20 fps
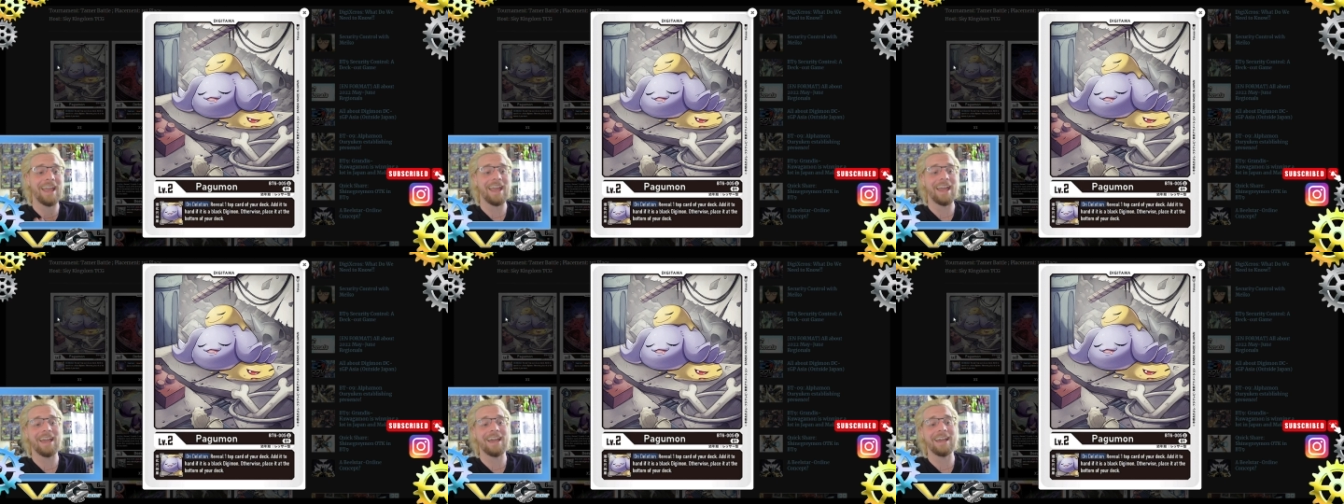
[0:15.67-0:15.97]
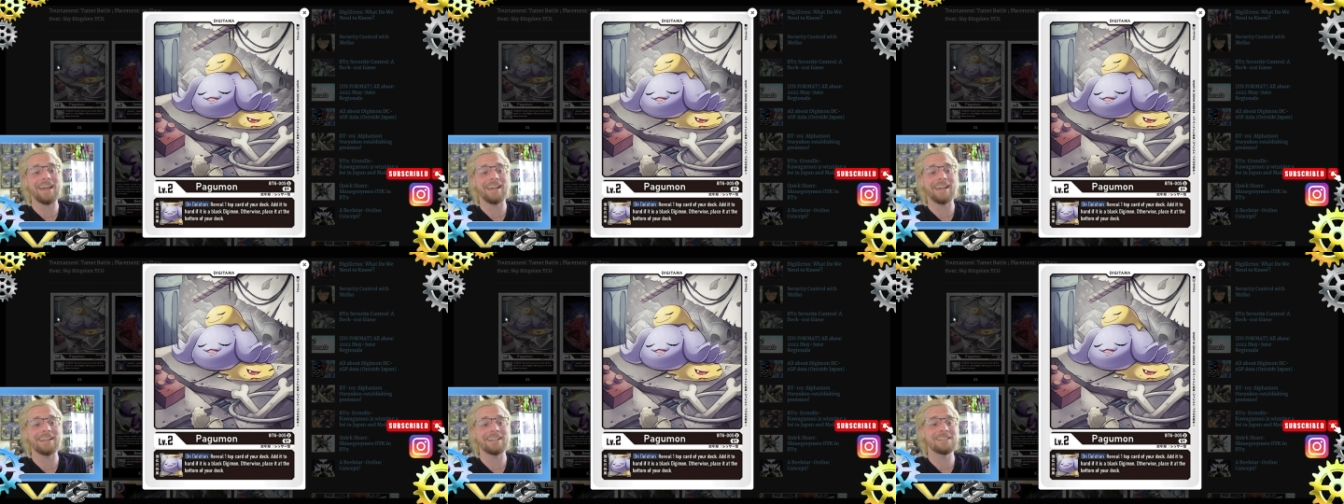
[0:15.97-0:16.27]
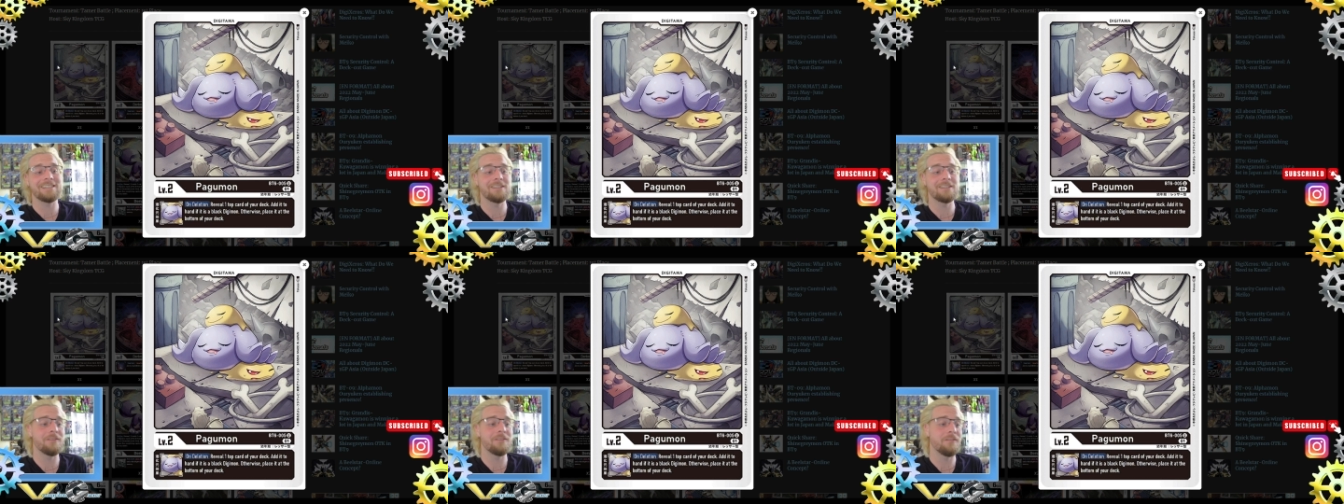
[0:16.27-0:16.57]

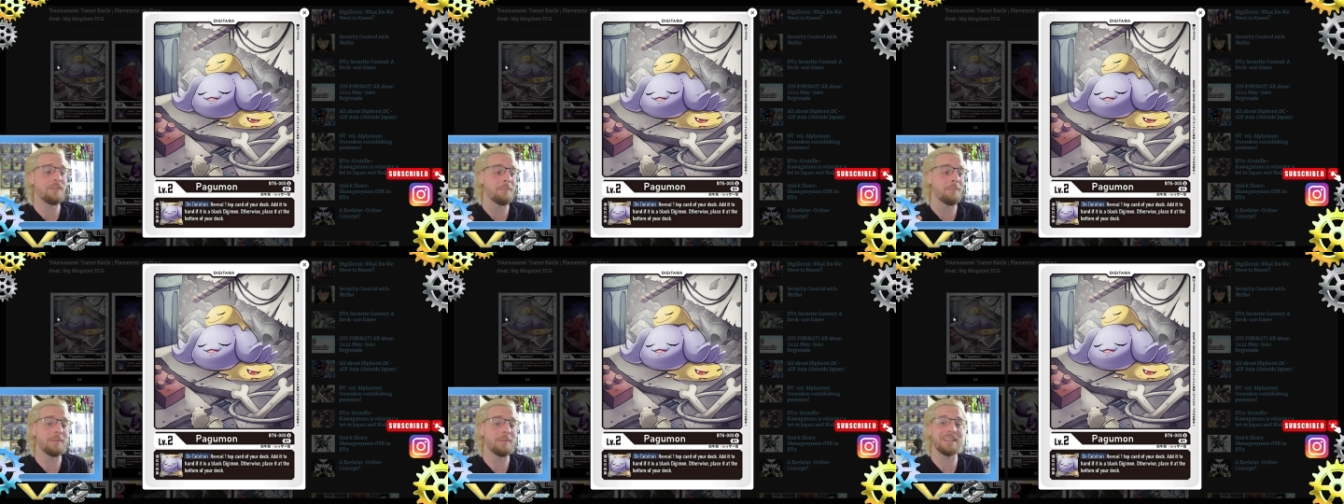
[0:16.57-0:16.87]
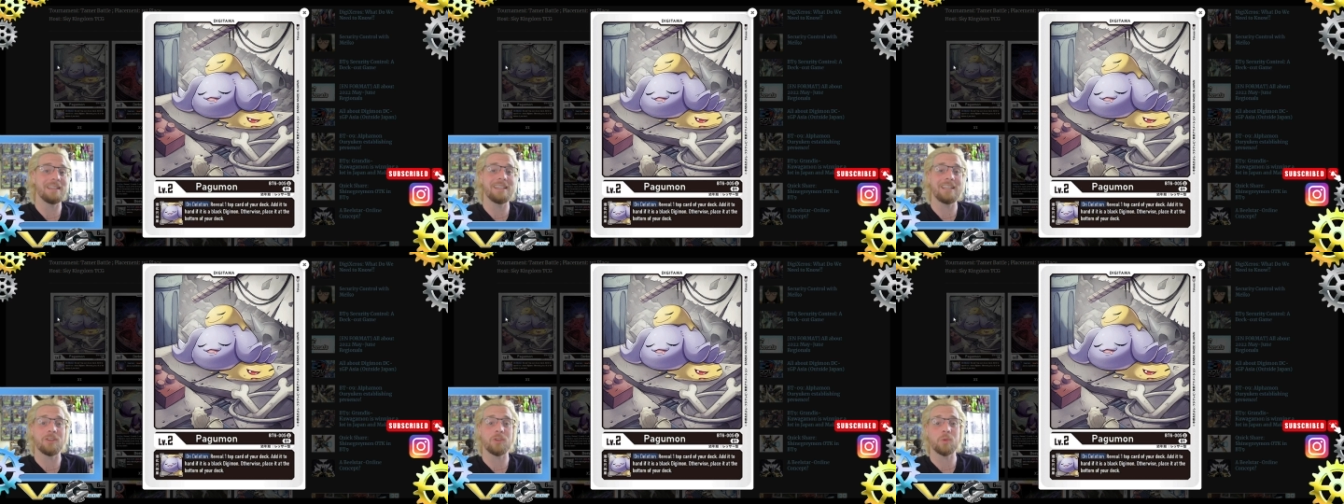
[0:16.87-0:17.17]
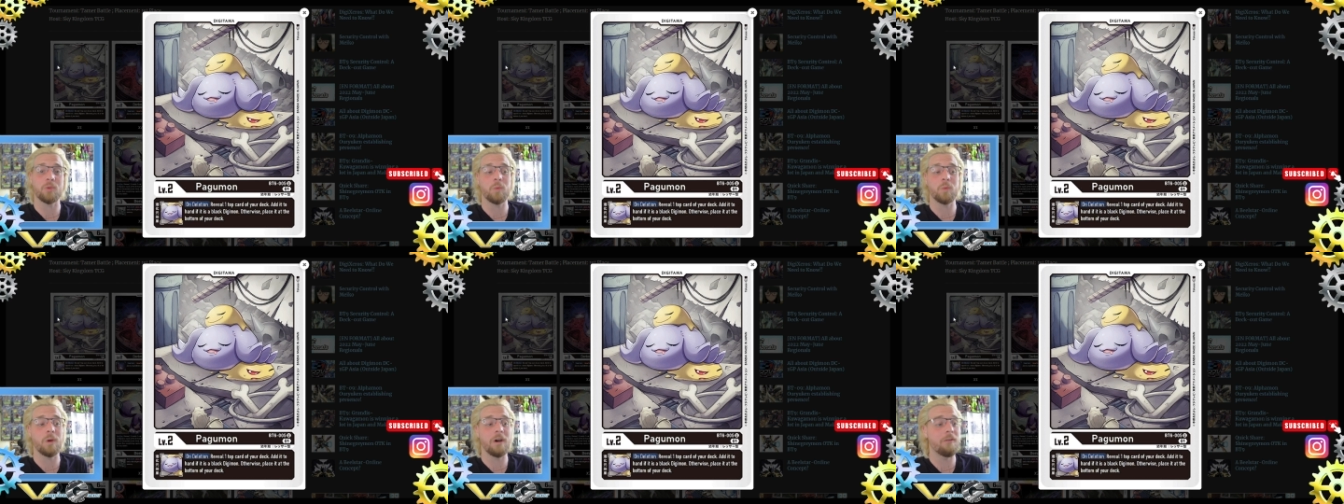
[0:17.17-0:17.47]
X from
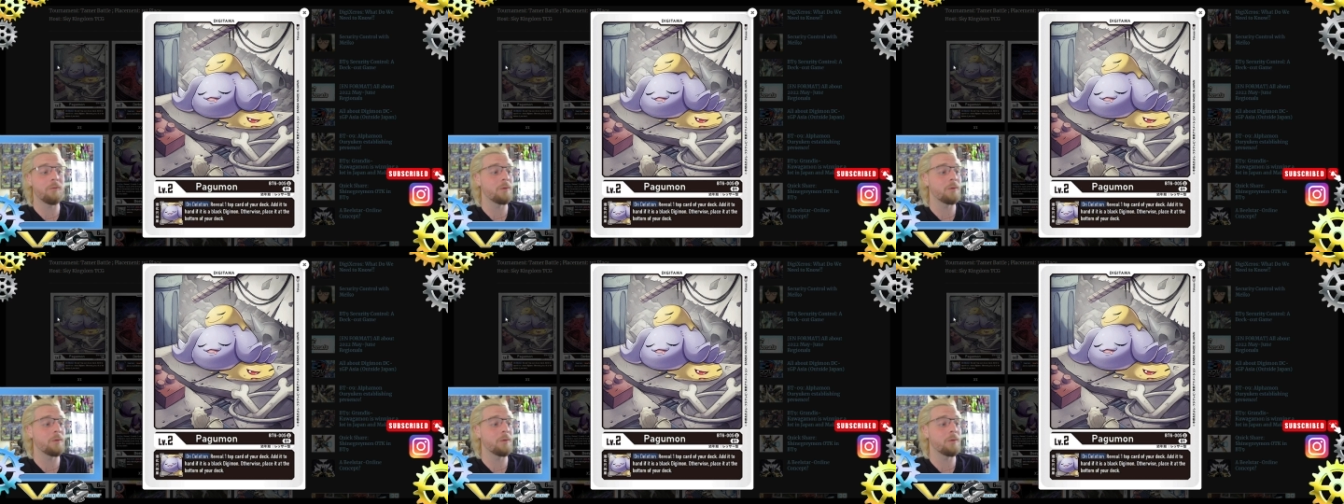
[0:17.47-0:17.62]
BT12,